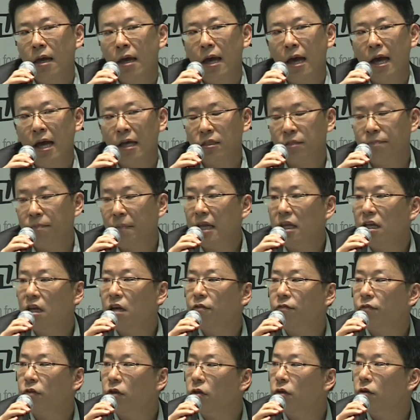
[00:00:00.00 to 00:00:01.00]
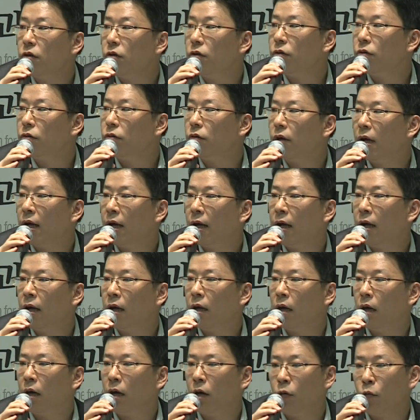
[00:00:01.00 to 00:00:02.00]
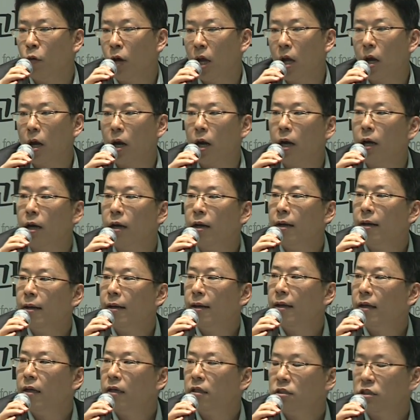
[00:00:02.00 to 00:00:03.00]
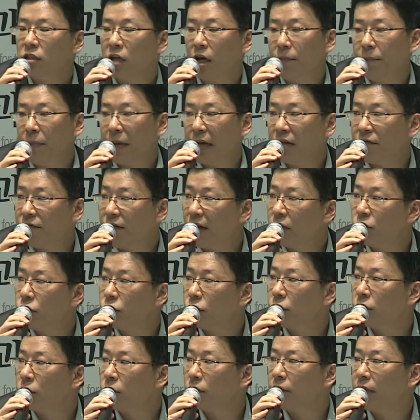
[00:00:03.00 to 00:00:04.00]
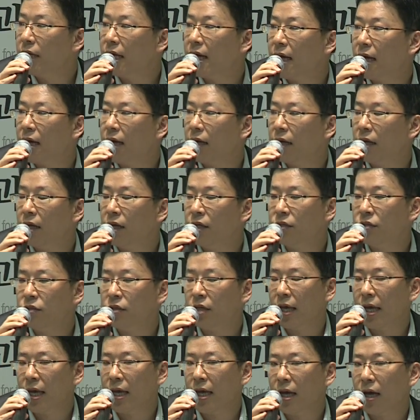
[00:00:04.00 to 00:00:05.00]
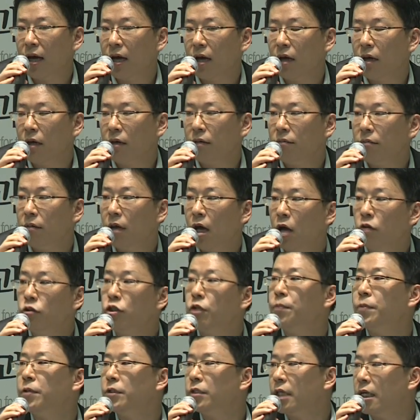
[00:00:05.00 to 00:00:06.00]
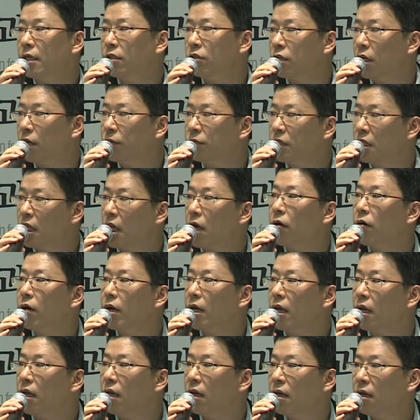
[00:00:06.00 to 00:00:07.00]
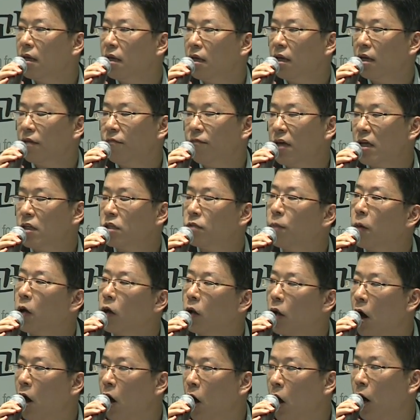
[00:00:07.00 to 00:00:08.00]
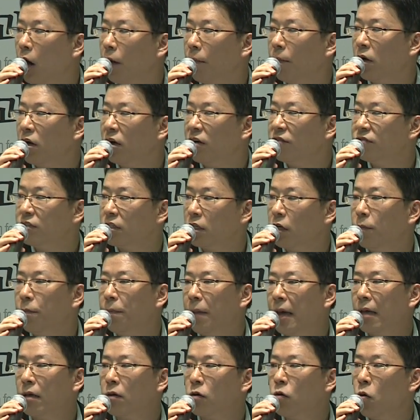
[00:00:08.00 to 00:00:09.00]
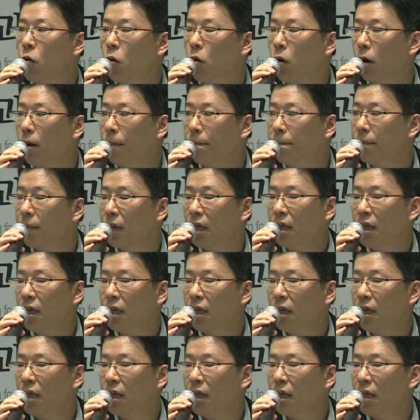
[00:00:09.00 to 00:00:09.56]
As many of you are aware, Softbank Ventures Korea is a 100% subsidiary investment arm of Softbank Corp.